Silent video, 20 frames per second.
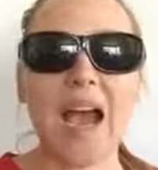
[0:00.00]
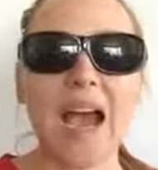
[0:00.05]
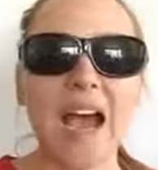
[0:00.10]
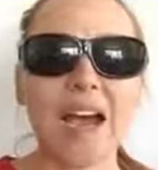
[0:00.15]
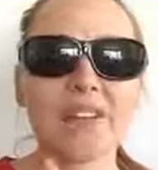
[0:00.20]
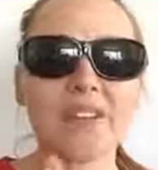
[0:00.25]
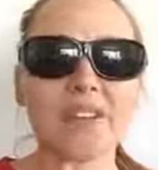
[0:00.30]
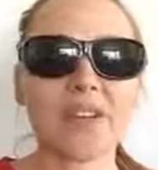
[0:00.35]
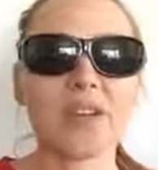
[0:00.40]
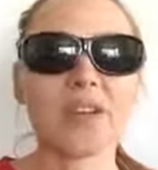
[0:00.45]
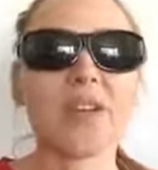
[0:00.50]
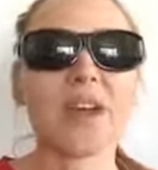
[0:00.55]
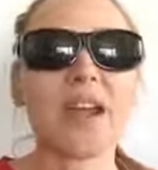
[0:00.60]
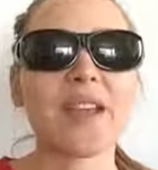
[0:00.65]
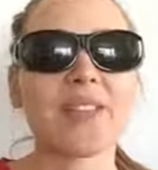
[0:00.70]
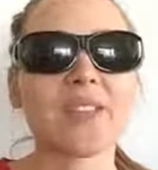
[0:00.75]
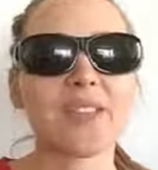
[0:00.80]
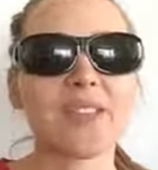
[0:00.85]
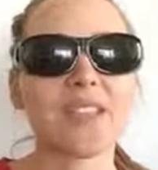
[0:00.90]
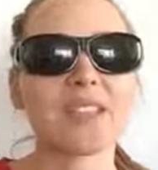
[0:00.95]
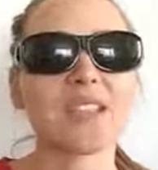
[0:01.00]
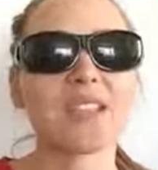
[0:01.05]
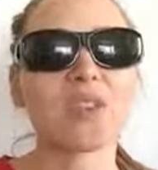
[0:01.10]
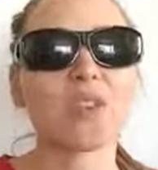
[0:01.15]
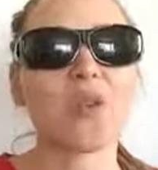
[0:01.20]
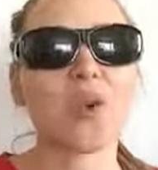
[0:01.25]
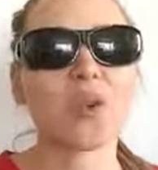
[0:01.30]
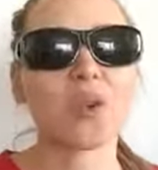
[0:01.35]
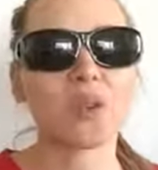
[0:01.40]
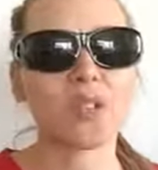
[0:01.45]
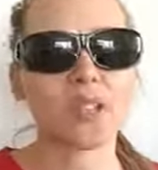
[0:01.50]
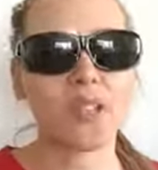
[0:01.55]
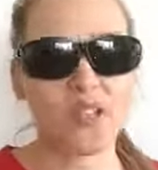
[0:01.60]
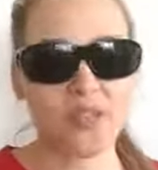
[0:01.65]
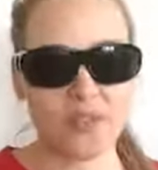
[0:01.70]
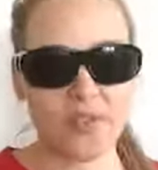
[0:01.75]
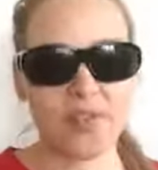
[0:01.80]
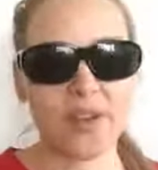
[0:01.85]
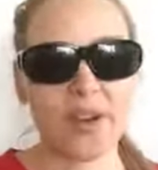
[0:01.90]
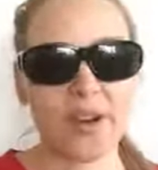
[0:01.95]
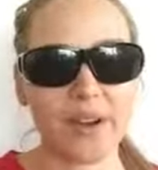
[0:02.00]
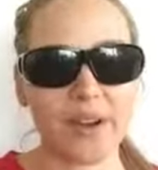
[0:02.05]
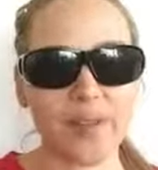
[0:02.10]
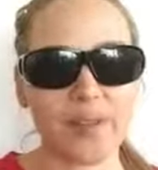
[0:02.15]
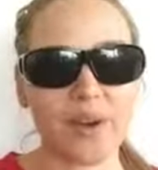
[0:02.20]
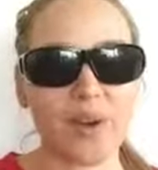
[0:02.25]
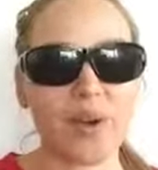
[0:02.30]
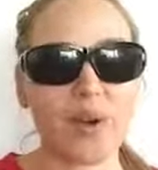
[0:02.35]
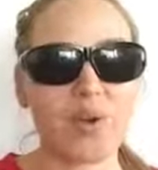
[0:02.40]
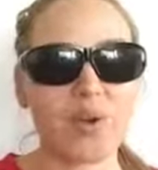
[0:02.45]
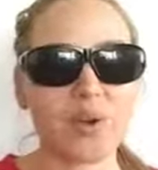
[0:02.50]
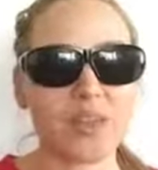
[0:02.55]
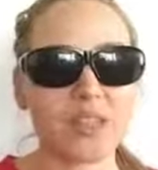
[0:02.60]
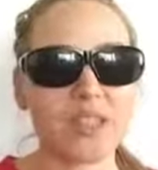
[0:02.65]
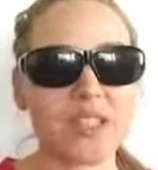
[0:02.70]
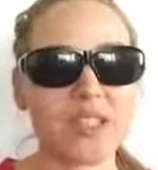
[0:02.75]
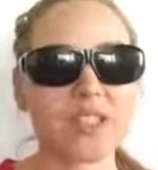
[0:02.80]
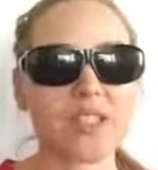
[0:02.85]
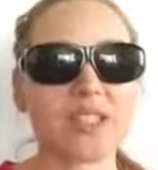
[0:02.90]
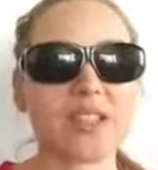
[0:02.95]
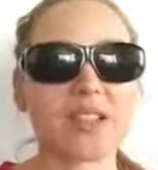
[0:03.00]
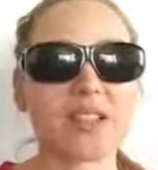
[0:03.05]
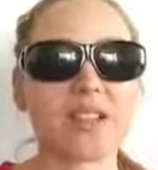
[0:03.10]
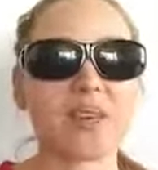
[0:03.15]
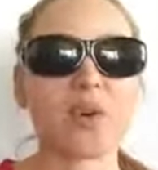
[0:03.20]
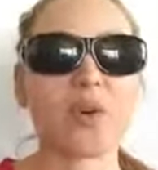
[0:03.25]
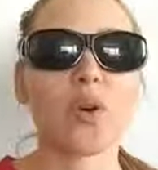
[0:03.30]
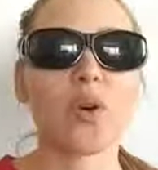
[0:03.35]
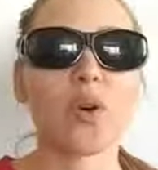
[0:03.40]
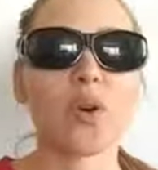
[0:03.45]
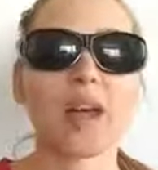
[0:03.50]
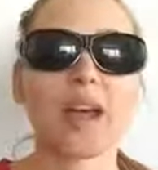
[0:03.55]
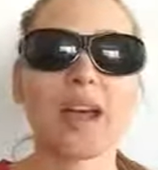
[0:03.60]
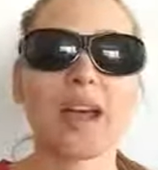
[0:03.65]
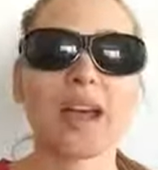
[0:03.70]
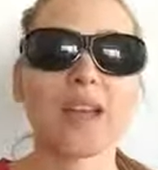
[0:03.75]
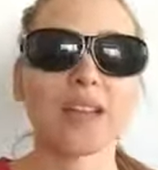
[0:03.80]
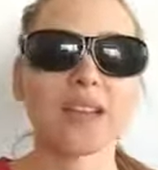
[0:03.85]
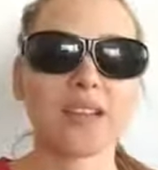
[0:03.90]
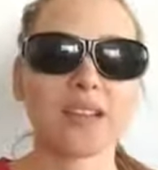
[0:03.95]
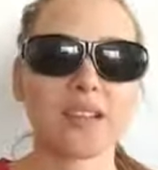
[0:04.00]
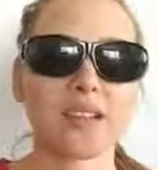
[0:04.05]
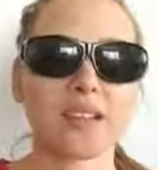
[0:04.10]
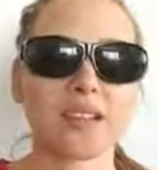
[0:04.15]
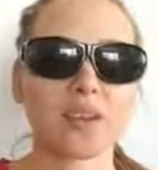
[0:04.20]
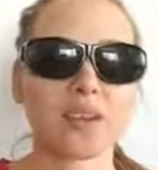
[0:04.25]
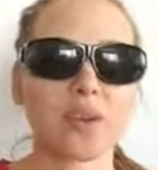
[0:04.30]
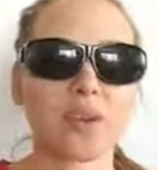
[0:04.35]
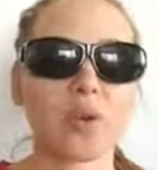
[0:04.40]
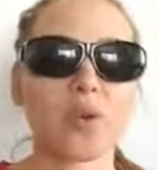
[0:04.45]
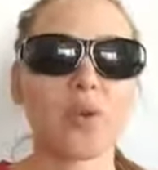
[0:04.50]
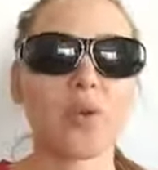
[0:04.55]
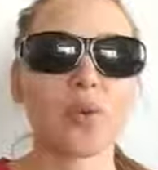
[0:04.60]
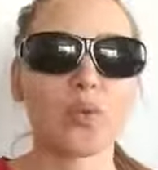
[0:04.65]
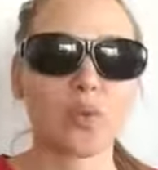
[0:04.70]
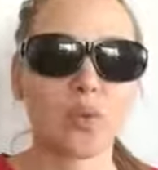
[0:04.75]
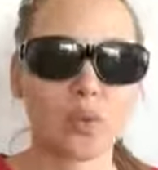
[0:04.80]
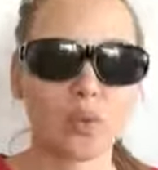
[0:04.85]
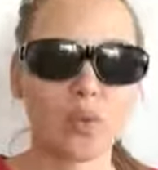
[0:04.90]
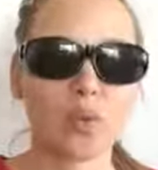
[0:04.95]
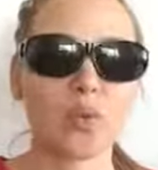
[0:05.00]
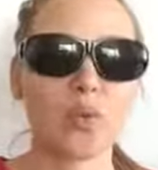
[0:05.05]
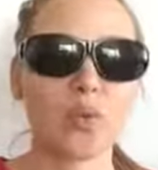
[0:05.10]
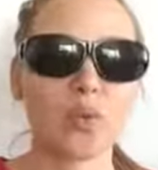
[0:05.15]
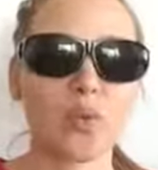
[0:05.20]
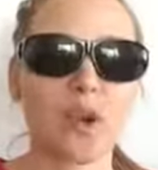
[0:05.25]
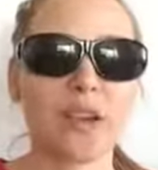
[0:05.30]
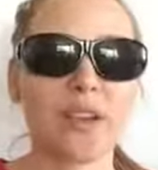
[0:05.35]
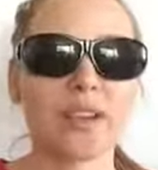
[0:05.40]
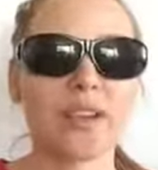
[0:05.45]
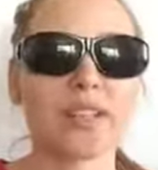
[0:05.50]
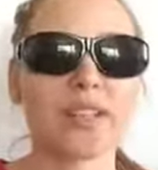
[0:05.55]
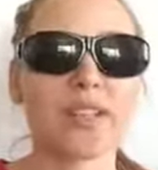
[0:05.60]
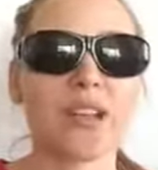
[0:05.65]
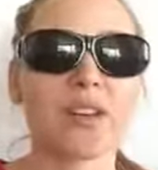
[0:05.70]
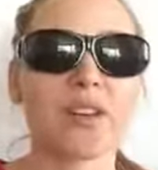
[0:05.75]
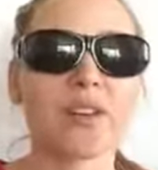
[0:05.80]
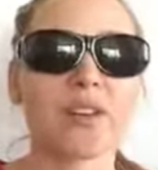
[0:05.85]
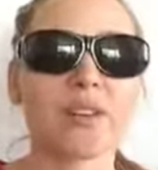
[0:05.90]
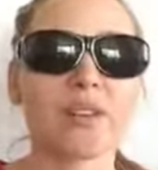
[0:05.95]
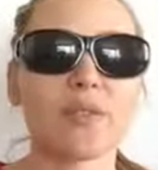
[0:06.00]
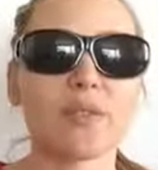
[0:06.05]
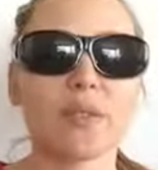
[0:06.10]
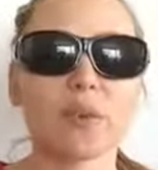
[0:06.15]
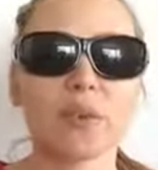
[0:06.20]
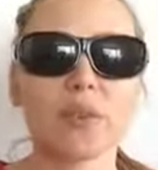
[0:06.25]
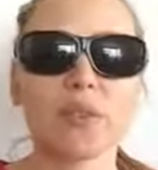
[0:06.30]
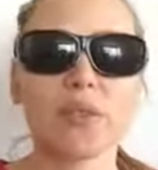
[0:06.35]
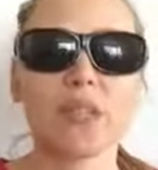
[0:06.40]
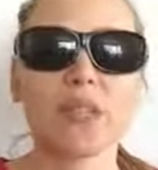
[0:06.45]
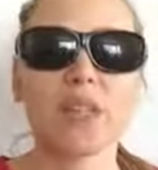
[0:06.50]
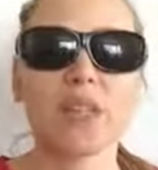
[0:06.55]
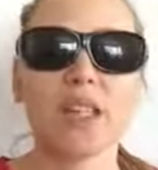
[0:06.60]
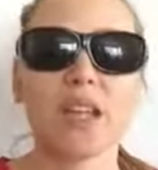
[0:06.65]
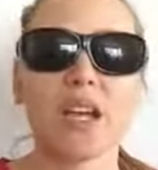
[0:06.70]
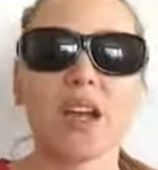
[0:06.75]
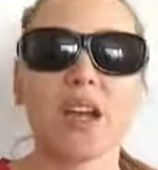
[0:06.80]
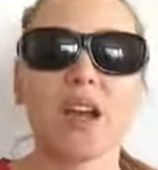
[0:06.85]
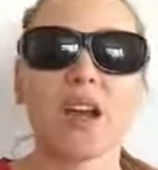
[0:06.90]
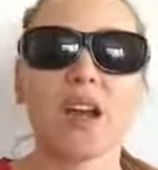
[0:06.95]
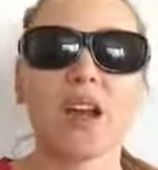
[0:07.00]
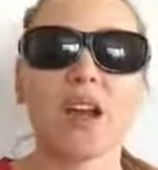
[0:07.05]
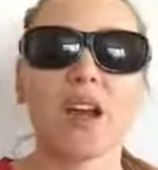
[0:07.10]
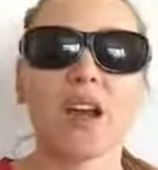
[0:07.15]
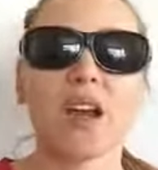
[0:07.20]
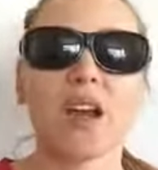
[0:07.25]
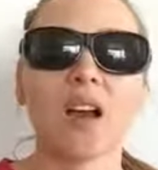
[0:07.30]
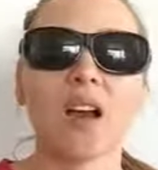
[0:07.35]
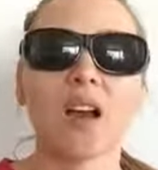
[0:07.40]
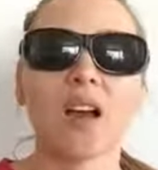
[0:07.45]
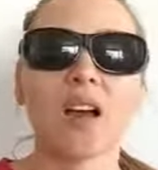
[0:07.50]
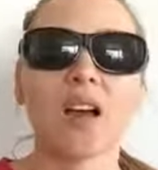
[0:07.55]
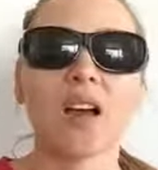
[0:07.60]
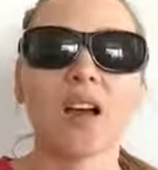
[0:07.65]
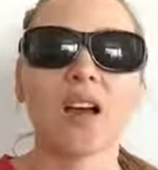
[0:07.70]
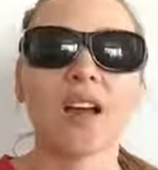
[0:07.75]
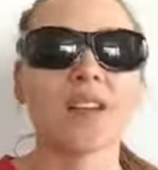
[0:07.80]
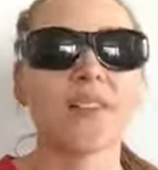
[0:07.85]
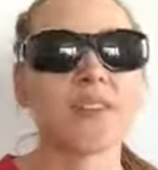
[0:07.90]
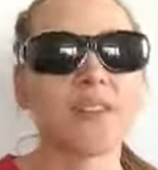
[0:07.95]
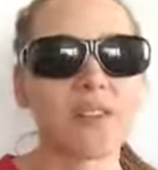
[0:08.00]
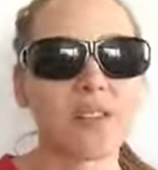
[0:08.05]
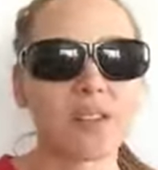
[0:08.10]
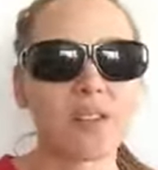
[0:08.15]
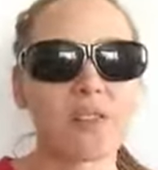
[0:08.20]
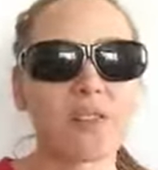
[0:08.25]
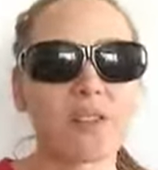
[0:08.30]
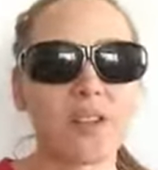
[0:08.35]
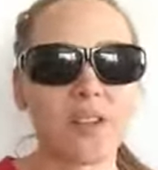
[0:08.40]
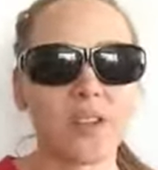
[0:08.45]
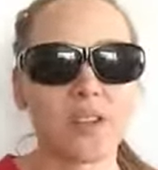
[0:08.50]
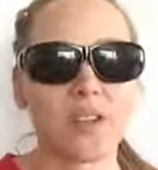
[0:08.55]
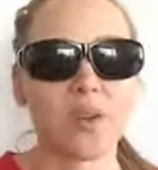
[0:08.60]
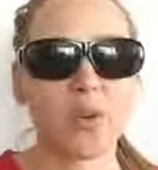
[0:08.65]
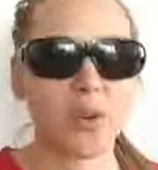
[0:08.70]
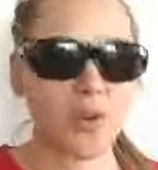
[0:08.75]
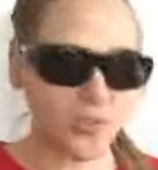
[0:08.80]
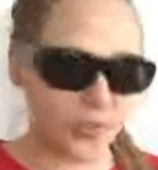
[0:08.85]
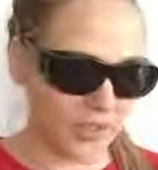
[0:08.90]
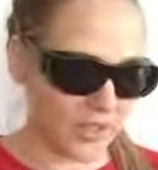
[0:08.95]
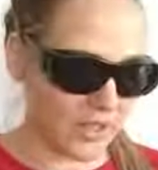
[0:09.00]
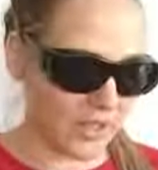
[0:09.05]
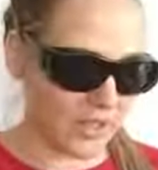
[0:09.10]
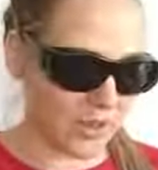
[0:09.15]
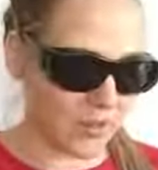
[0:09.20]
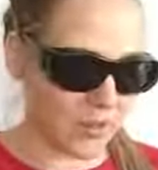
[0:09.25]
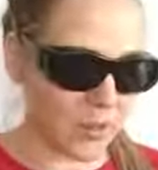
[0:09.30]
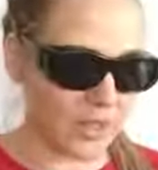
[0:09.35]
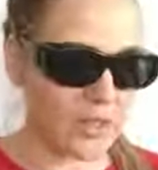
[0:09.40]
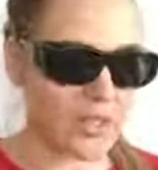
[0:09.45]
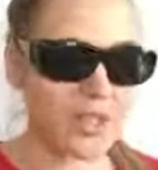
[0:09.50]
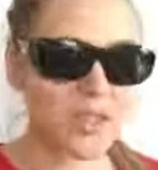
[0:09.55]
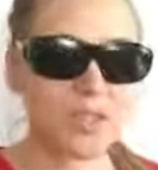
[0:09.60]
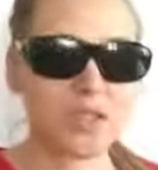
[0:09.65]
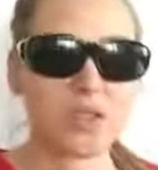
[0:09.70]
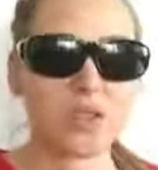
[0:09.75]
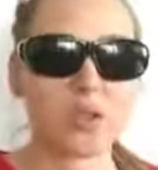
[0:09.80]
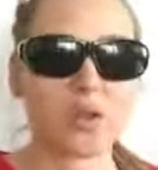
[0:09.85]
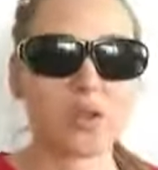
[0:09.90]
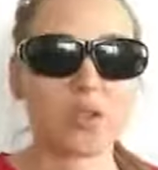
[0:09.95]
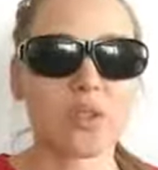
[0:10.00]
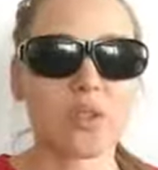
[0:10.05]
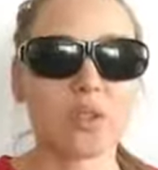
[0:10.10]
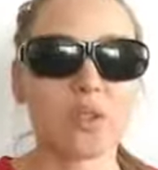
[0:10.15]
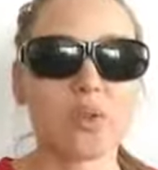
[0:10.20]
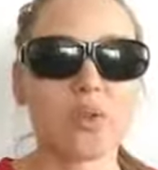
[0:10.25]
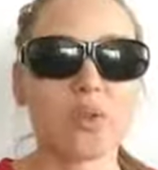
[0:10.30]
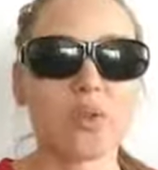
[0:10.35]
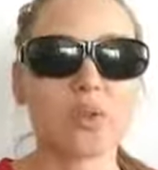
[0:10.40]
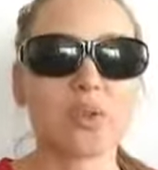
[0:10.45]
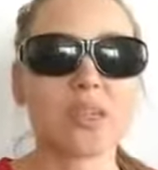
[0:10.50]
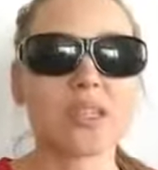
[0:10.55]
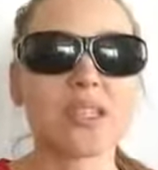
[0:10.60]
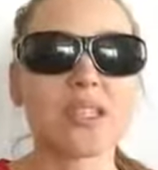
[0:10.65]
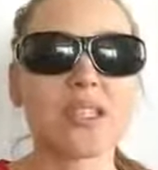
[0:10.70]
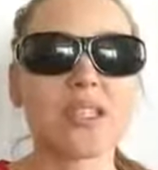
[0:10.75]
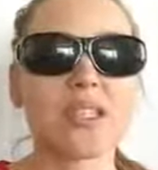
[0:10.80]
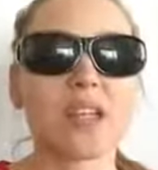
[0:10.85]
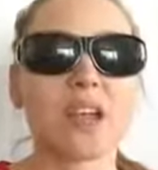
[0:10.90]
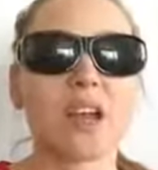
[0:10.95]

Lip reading: After I visit all these 5 offices that all had close to 5-star reviews, I felt very confident with this doctor's office.